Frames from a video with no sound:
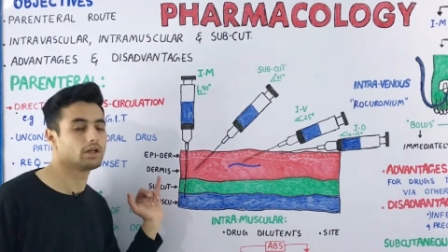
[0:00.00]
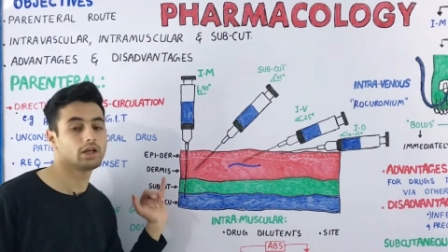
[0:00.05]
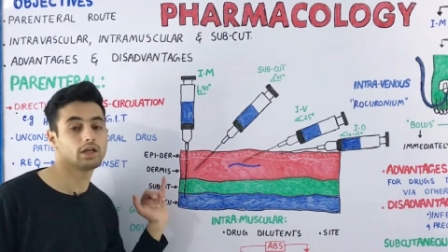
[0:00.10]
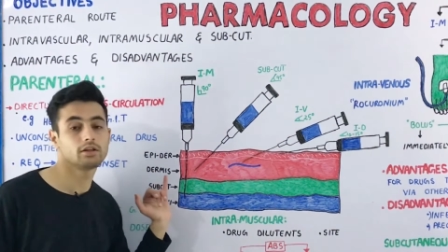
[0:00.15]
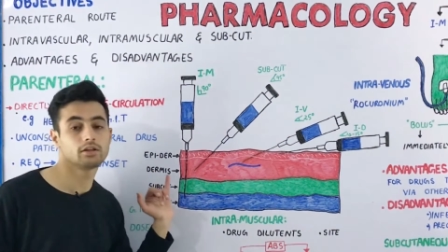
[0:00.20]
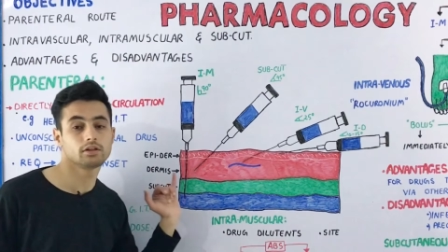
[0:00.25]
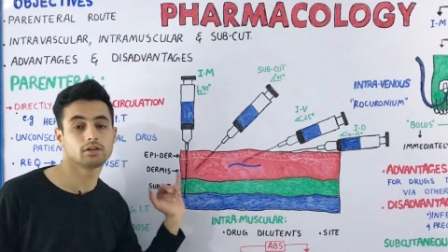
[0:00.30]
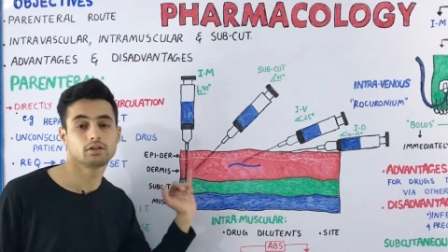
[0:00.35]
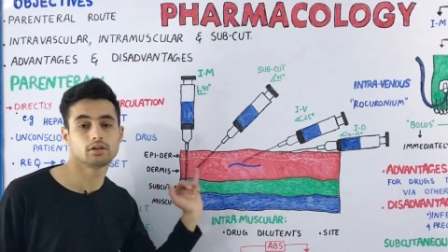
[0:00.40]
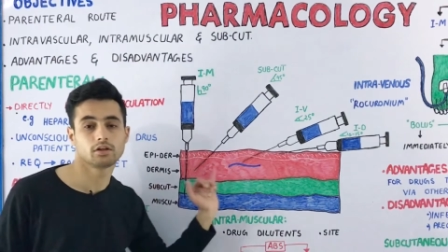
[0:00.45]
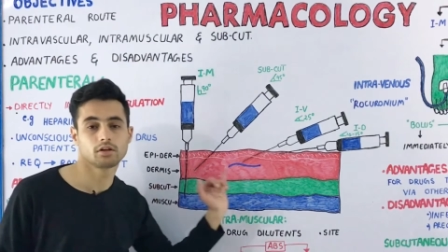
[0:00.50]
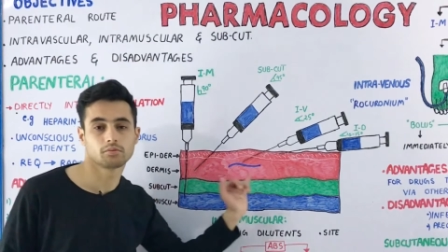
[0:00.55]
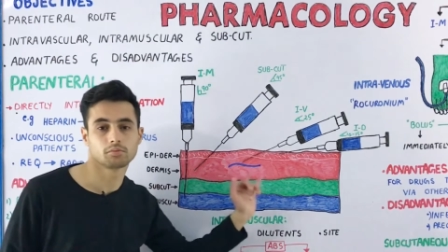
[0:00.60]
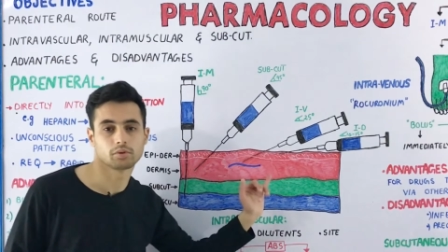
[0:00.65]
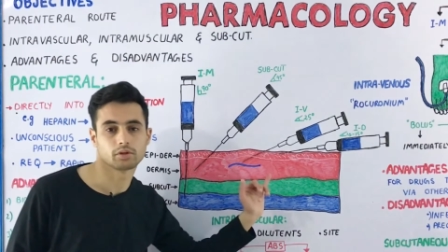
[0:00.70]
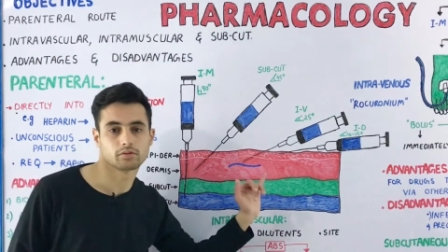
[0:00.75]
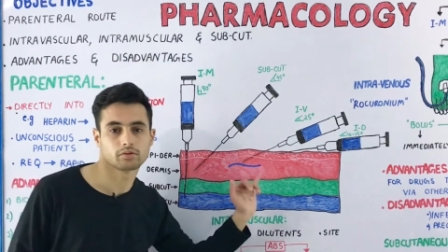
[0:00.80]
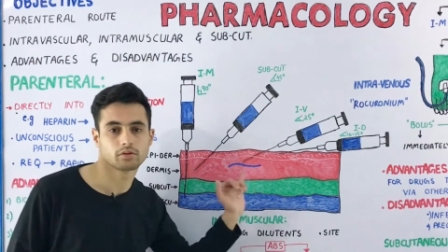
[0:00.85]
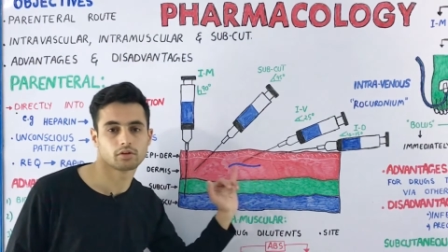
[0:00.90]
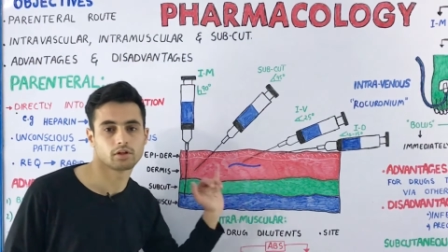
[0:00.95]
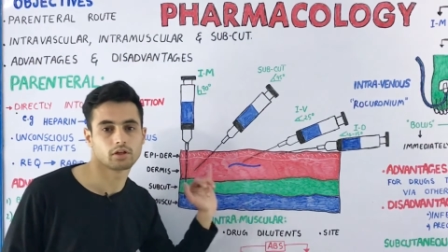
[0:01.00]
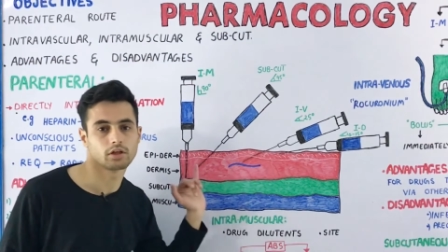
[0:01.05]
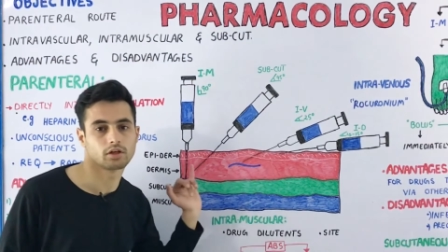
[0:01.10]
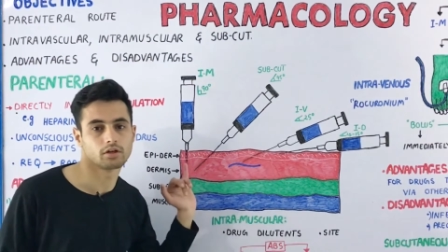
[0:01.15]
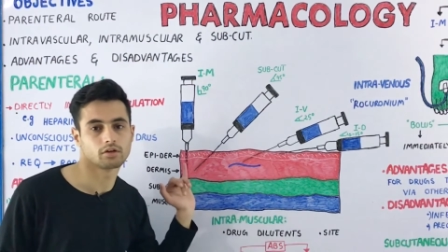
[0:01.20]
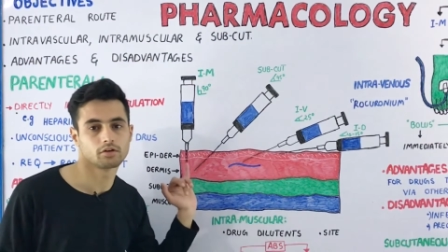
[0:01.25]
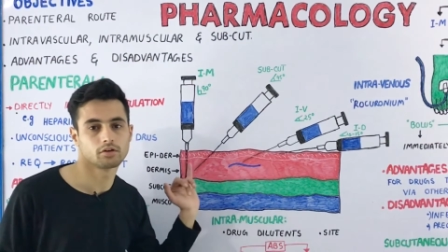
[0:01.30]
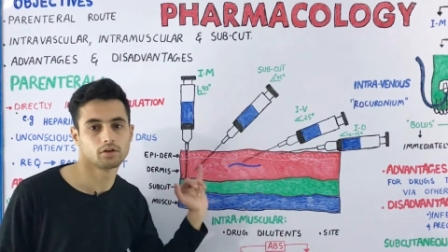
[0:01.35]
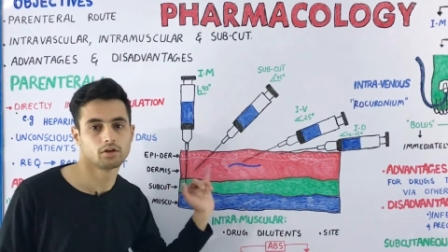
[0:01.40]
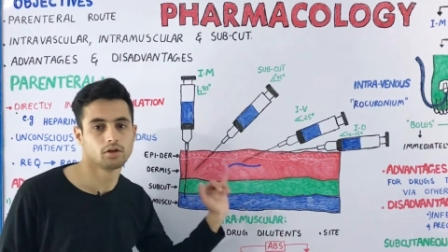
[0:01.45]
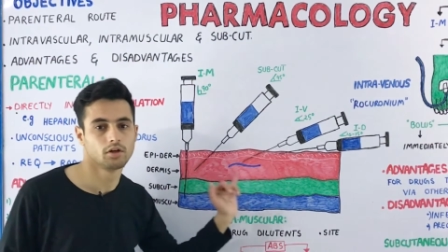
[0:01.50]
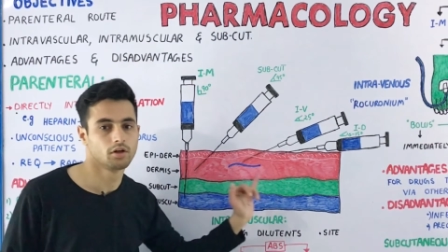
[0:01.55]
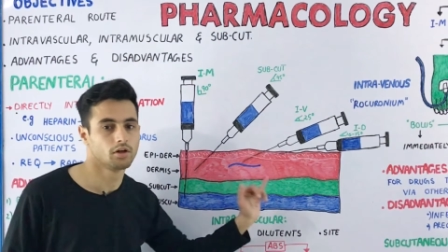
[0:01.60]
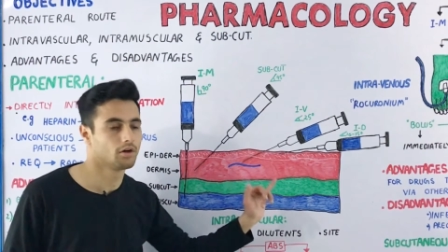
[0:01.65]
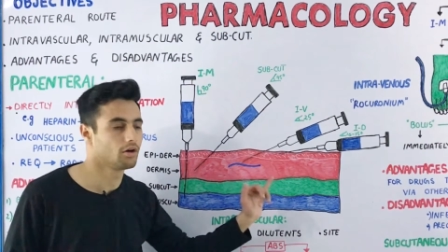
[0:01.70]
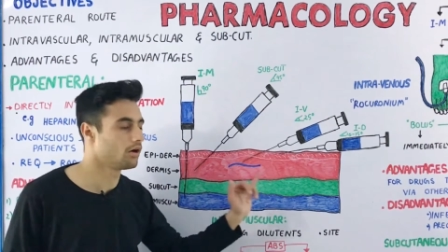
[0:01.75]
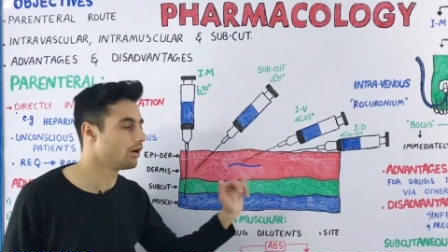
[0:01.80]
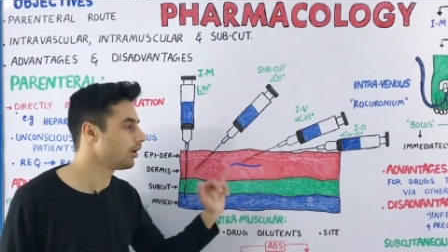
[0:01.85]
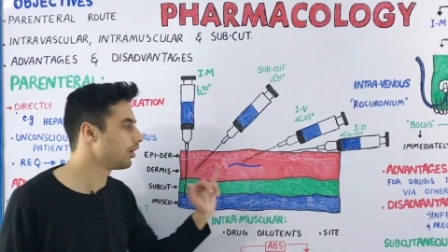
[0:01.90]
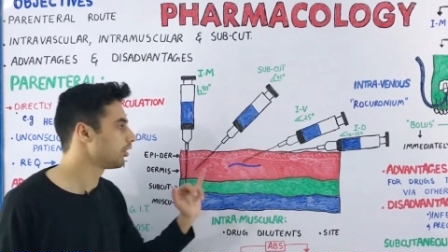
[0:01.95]
in the dermis layer
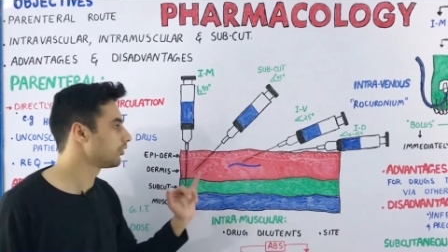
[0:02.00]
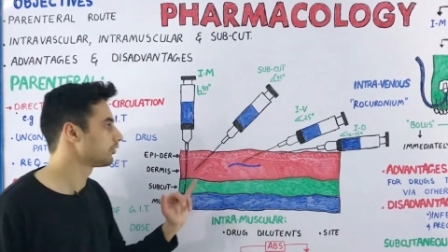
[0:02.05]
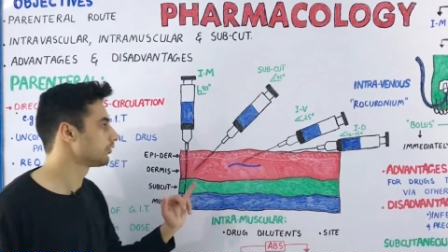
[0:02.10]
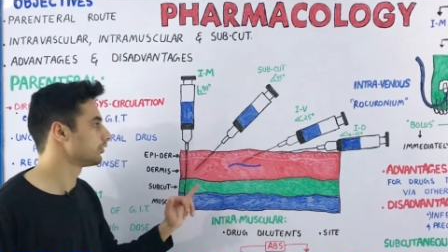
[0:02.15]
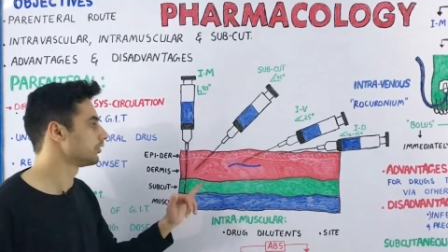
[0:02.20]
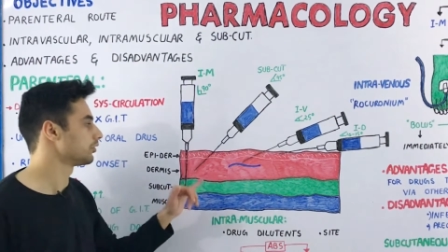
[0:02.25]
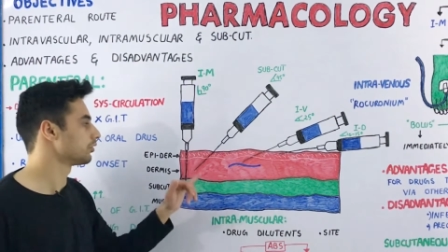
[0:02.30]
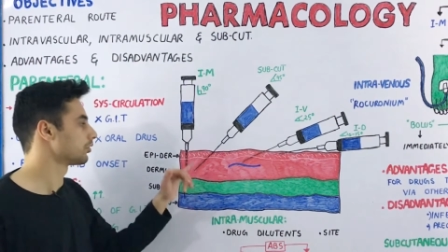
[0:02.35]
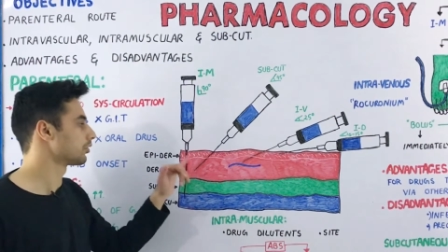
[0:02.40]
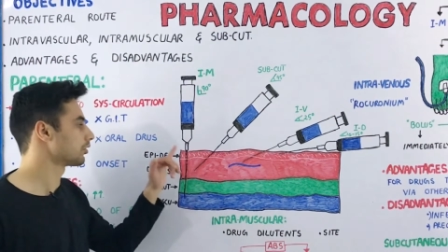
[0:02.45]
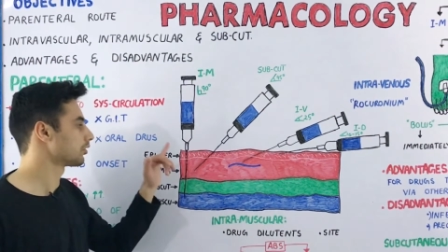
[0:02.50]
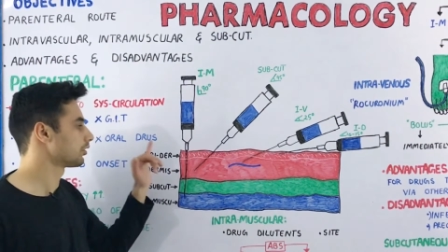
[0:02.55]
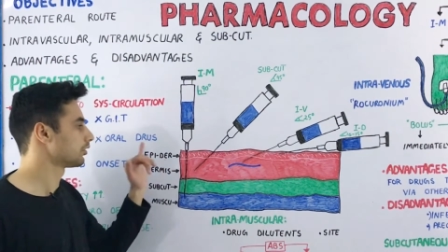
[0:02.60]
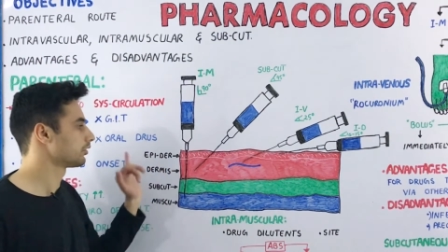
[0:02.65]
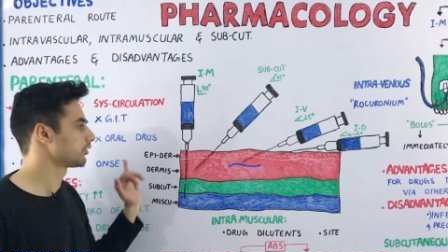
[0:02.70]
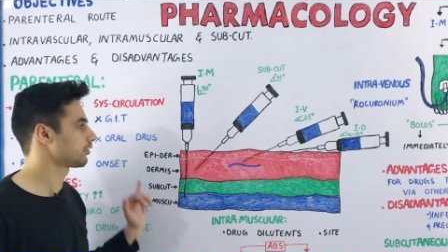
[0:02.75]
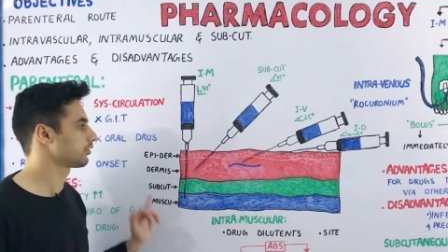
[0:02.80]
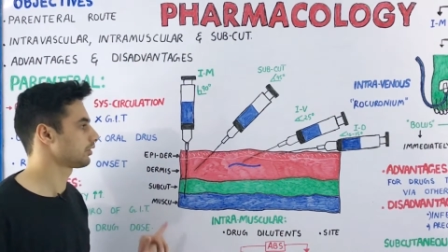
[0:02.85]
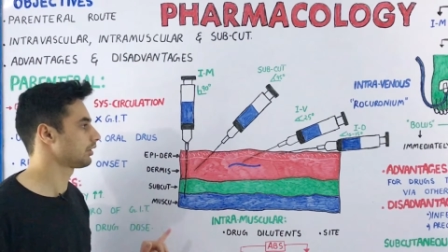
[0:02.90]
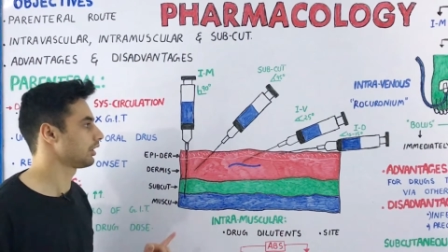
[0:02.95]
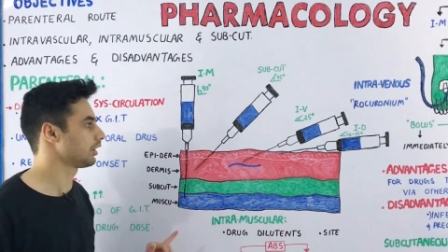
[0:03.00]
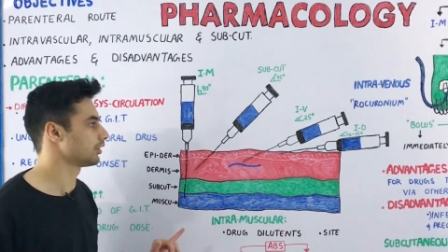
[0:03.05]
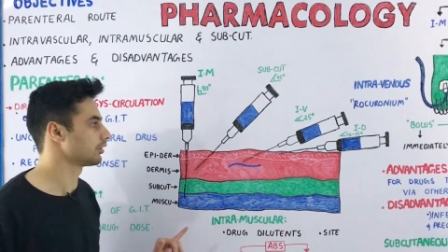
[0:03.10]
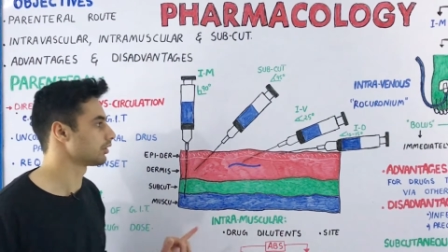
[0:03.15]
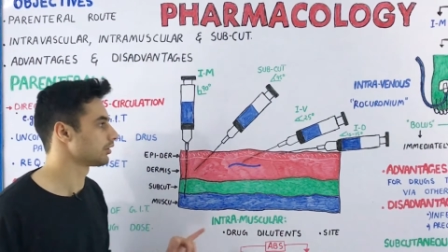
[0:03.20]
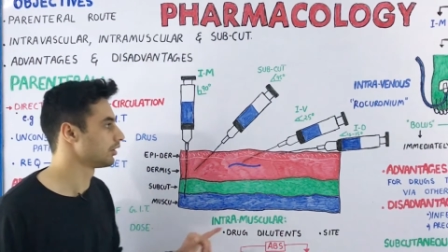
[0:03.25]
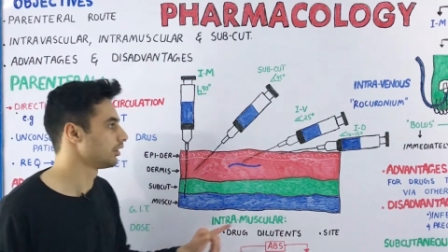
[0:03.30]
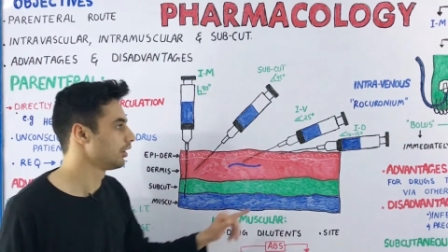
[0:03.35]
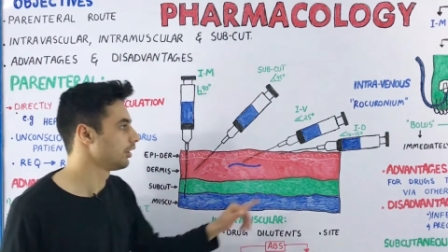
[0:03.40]
of your skin